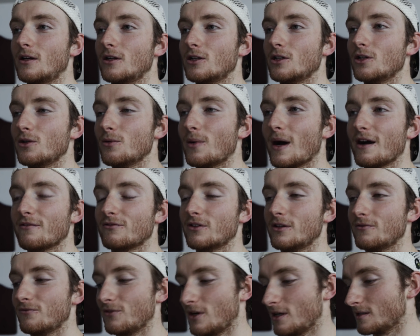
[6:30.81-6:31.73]
you have
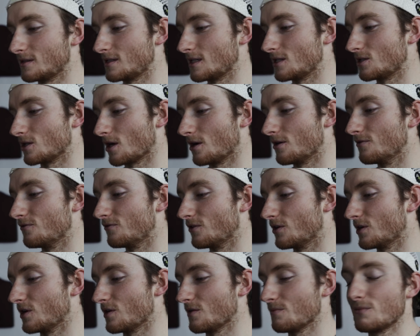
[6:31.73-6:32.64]
an advantage
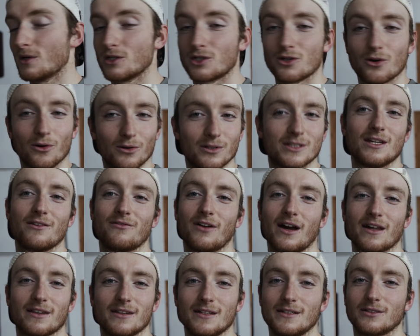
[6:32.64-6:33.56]
over majority of
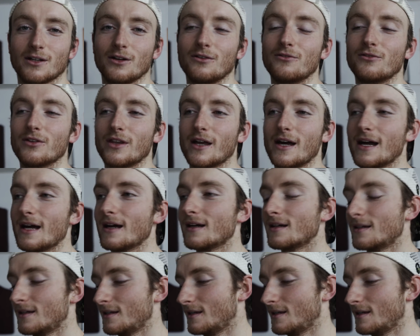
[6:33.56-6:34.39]
athletes over there,